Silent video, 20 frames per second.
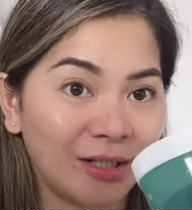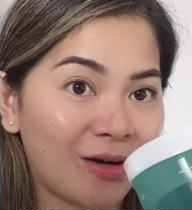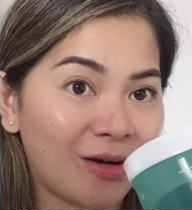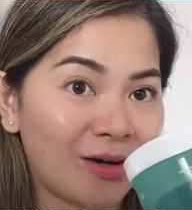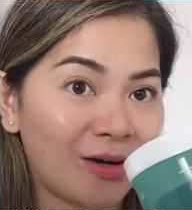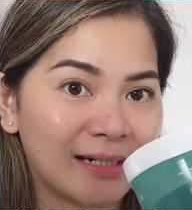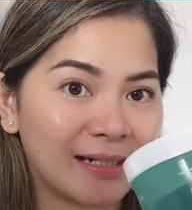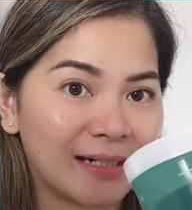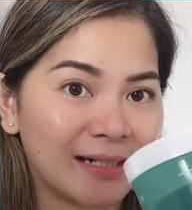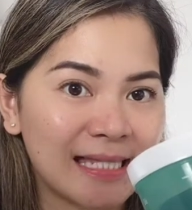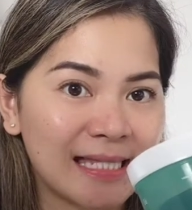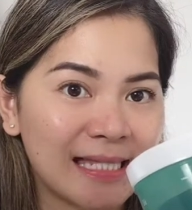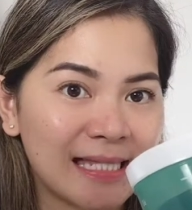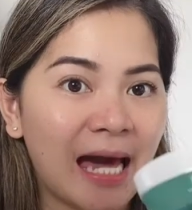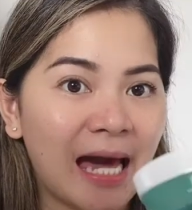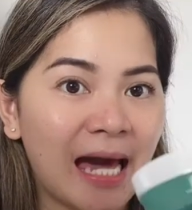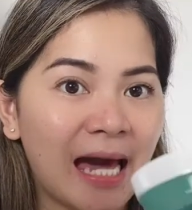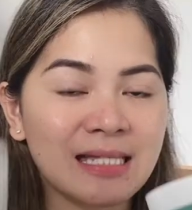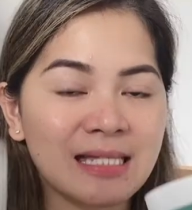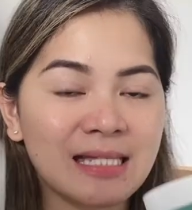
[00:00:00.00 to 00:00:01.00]
The color is
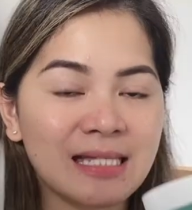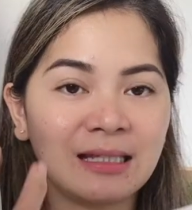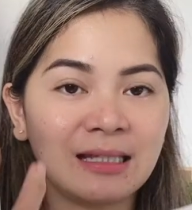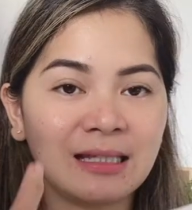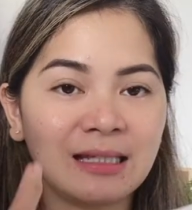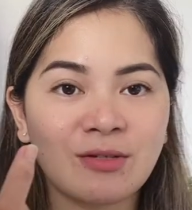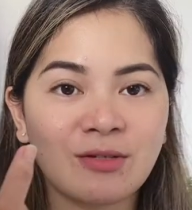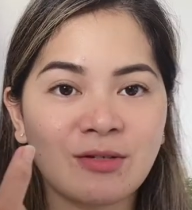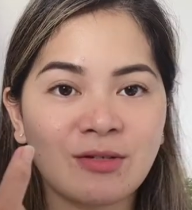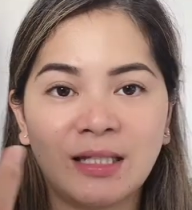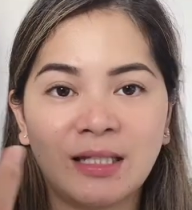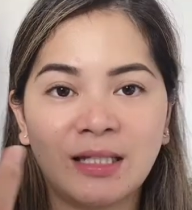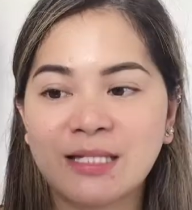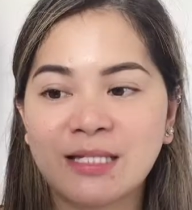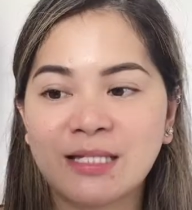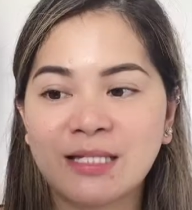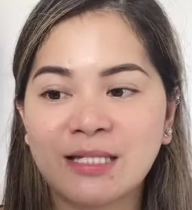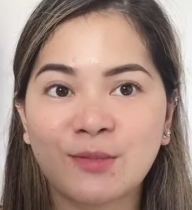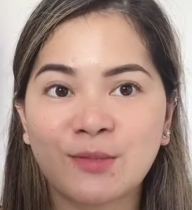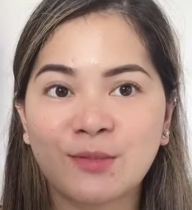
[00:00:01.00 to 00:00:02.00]
nice, and this one
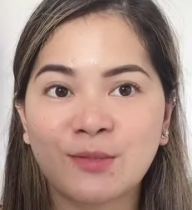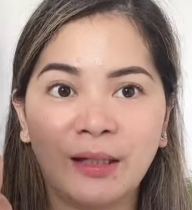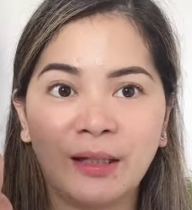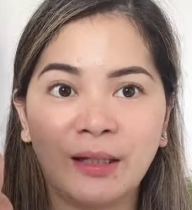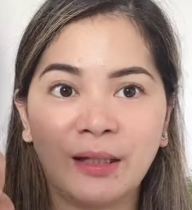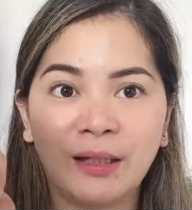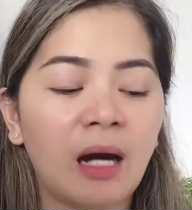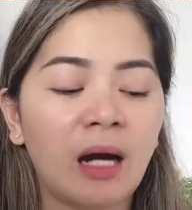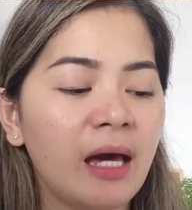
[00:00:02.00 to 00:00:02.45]
is just plain.